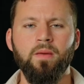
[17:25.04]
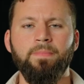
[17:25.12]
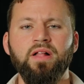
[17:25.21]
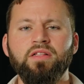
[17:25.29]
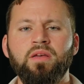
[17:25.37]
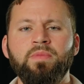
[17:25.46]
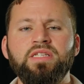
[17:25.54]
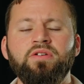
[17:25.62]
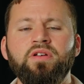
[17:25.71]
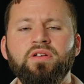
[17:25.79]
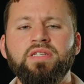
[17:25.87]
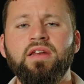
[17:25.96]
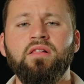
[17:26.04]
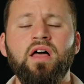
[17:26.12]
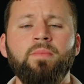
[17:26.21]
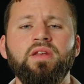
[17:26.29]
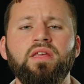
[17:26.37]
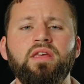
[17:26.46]
Building materials and
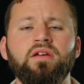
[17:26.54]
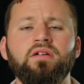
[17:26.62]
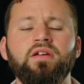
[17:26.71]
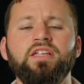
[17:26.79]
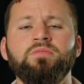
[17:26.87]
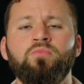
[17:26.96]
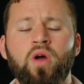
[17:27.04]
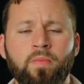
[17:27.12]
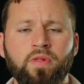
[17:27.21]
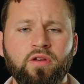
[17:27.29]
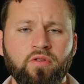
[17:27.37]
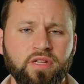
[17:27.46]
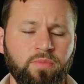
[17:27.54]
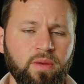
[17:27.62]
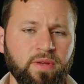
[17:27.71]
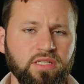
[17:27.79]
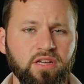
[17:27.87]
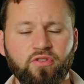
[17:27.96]
climate here is probably going to be a
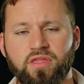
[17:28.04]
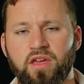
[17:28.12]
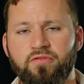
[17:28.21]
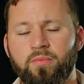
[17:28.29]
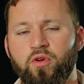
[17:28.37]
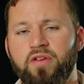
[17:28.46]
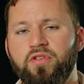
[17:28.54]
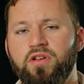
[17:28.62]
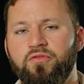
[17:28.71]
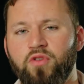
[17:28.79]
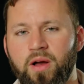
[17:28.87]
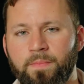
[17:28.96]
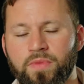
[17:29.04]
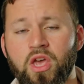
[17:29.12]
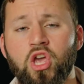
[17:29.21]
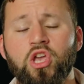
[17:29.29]
bit different than from wherever you're from.